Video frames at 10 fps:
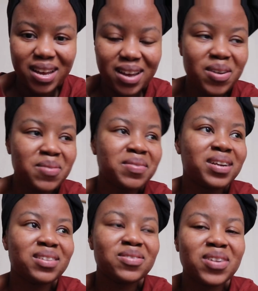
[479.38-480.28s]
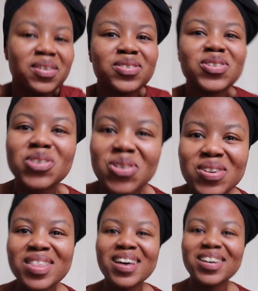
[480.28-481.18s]
Can't believe we have
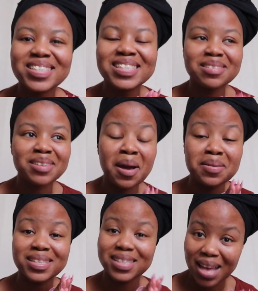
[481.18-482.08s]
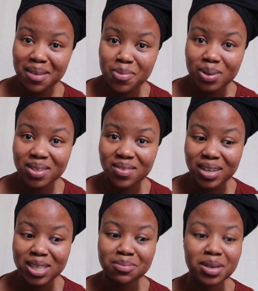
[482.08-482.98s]
2,000 subscribers. That
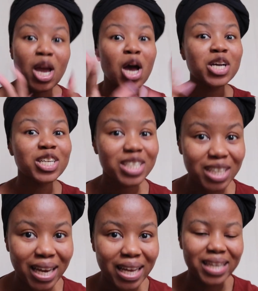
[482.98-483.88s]
motivates me to eat